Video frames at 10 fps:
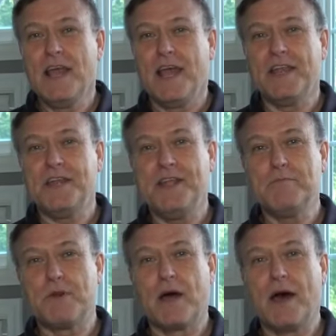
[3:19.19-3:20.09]
And
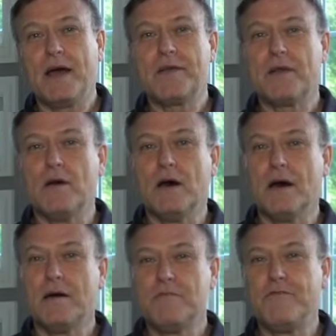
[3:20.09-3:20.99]
Nimrod,
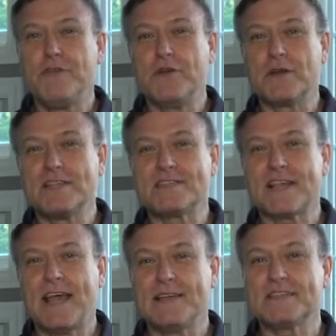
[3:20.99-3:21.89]
uh, fearless
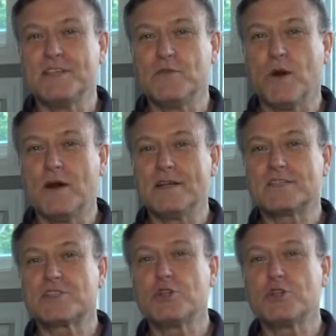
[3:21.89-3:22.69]
as he was,